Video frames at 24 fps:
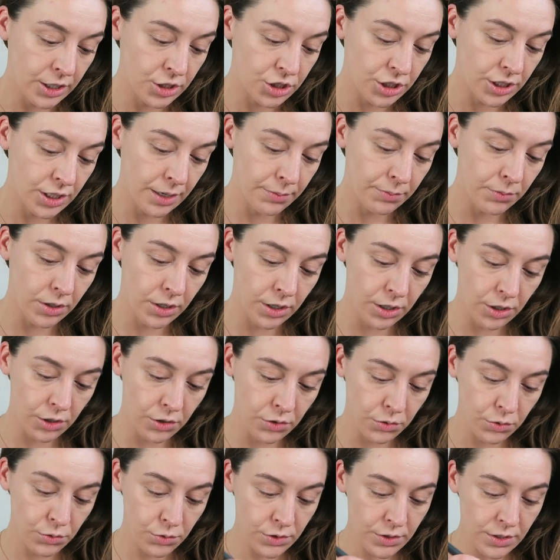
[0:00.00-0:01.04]
Actually, I'm gonna
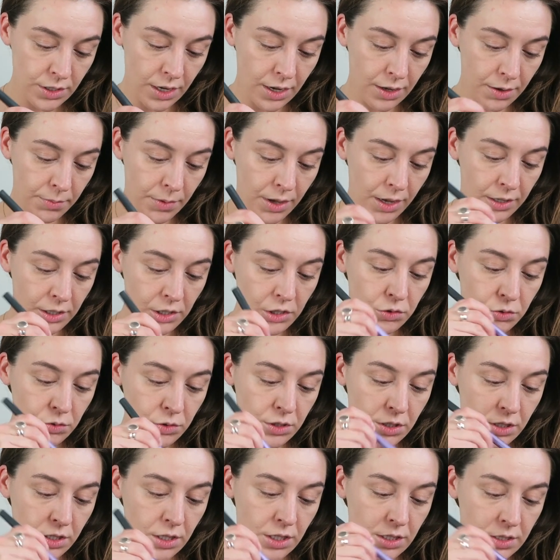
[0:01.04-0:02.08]
use, um, I
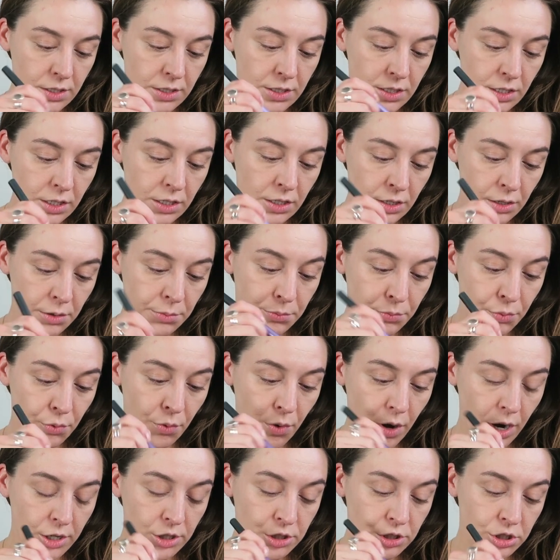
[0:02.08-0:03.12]
used this
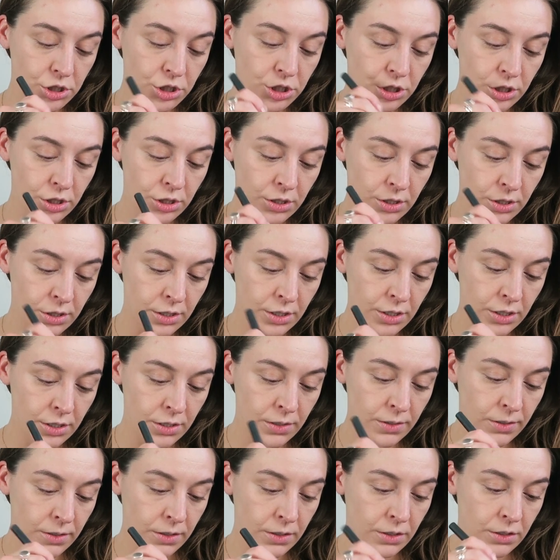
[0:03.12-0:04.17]
brush
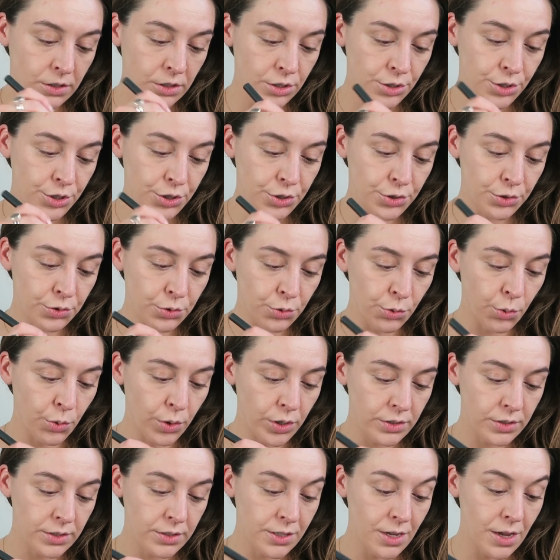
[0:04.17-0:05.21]

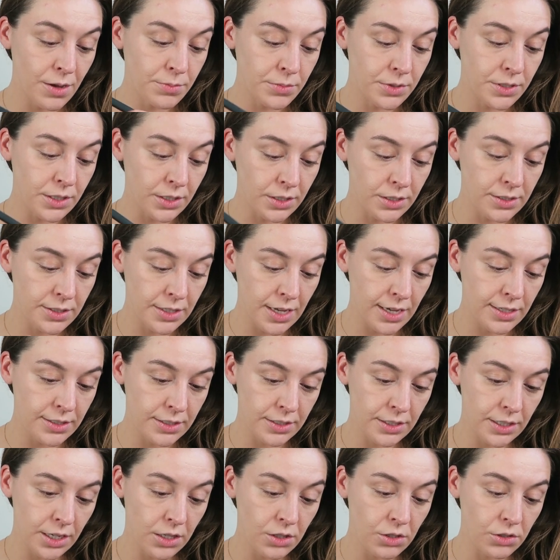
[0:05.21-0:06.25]
to some
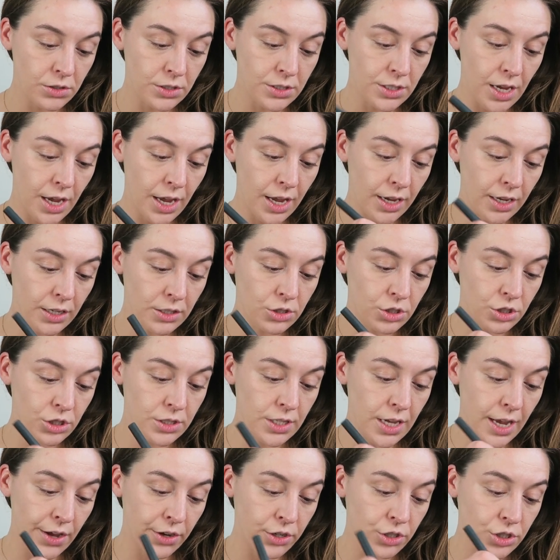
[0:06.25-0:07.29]
success the other day. It's
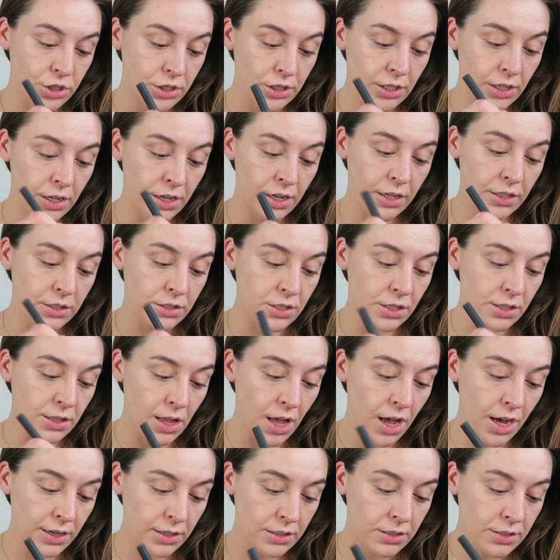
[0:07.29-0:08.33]
just actually a
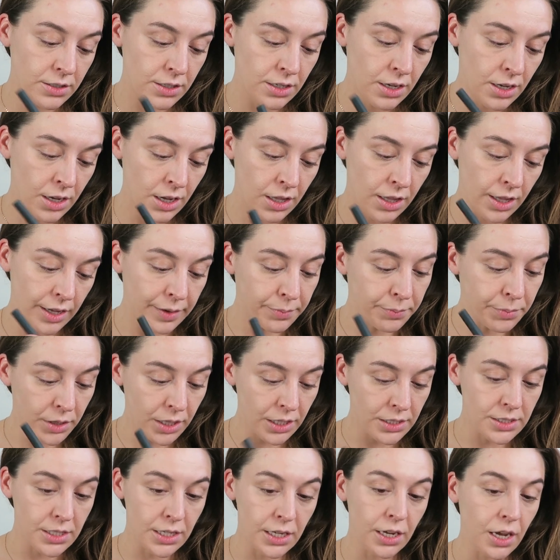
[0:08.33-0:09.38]
deluxe like
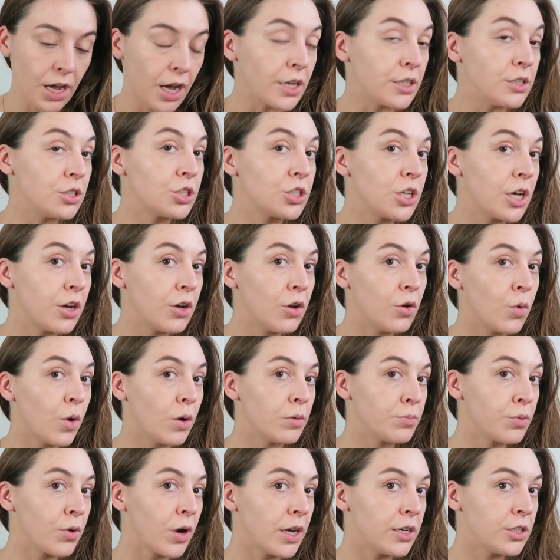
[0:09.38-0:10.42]
blending
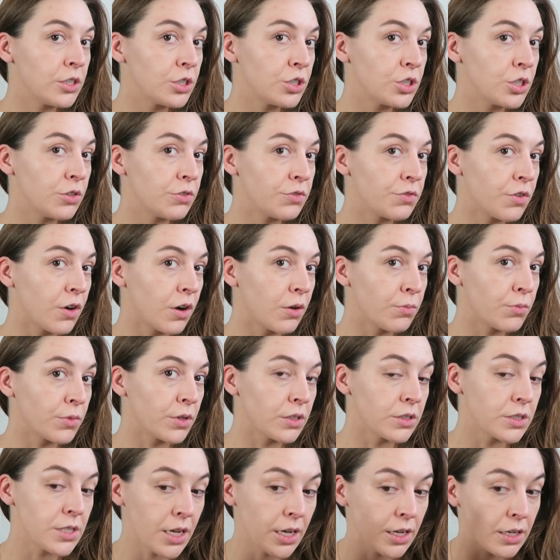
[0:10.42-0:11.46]
eyeshadow brush from
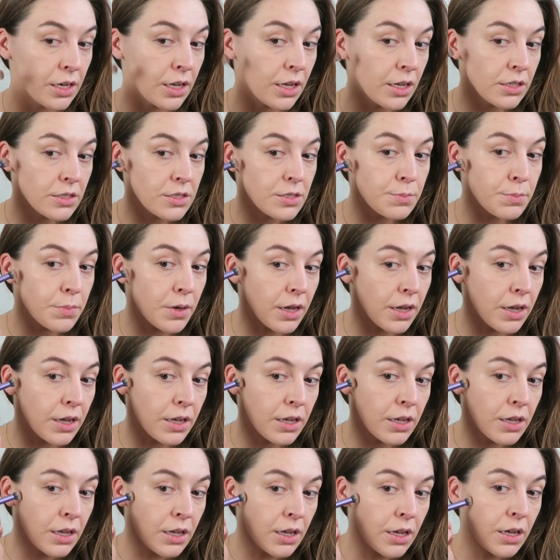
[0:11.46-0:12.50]
Real Techniques,
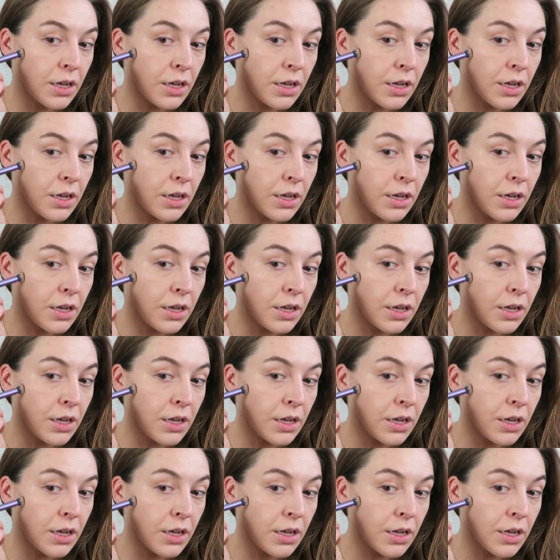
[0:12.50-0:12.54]
but